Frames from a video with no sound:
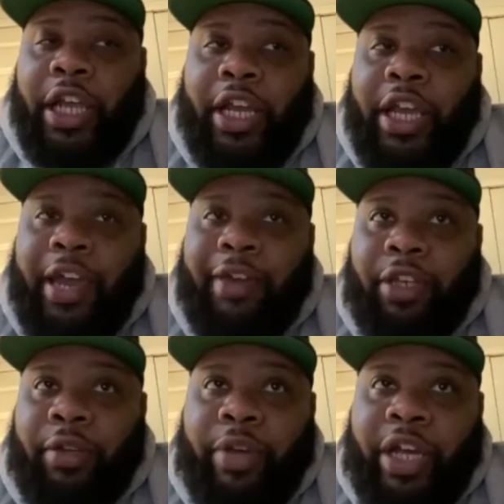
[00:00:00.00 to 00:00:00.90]
didn't have
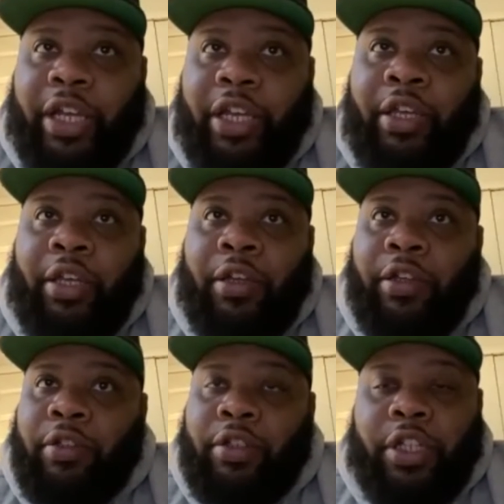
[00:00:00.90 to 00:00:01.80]
anybody
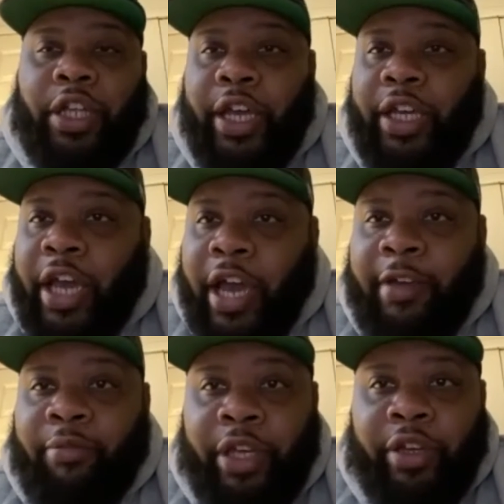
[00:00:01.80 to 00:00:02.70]
to like guide
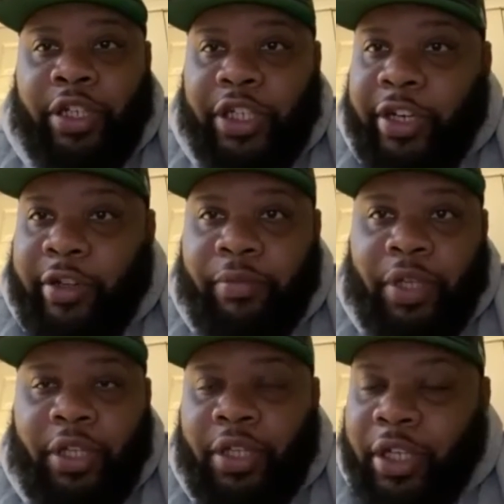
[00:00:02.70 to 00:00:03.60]
me or tell me
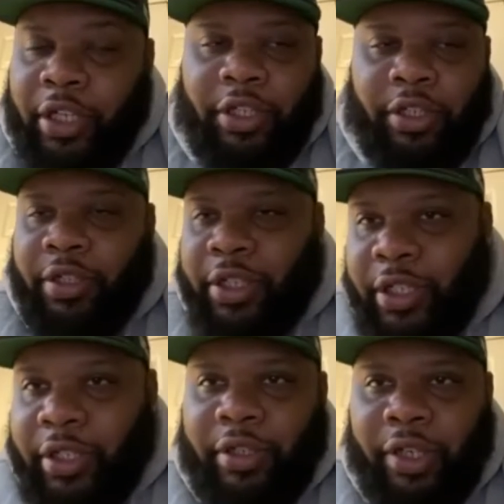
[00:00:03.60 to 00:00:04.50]
like to do
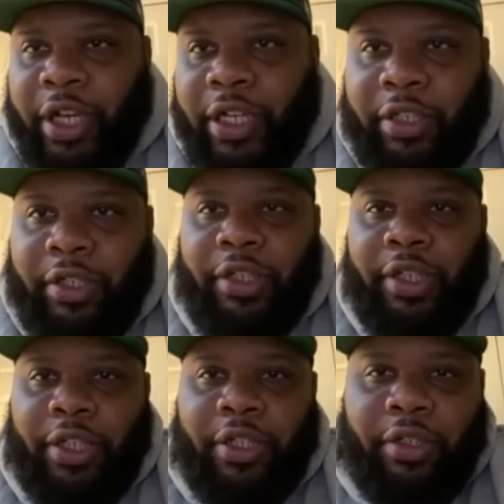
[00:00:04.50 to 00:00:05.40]
this or not to do
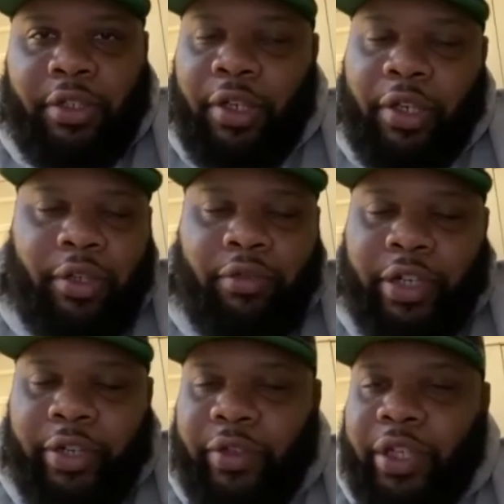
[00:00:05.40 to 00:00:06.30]
this or
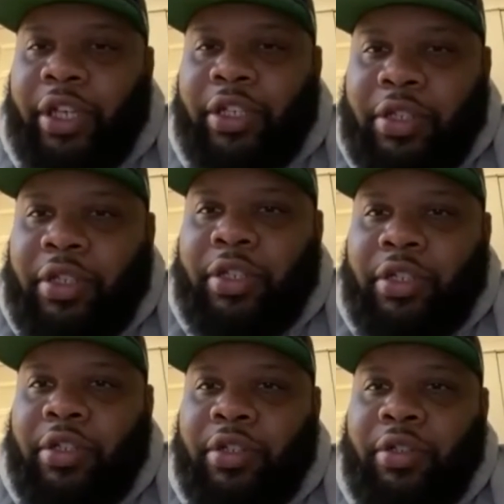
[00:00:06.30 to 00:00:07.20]
whatever the case is. So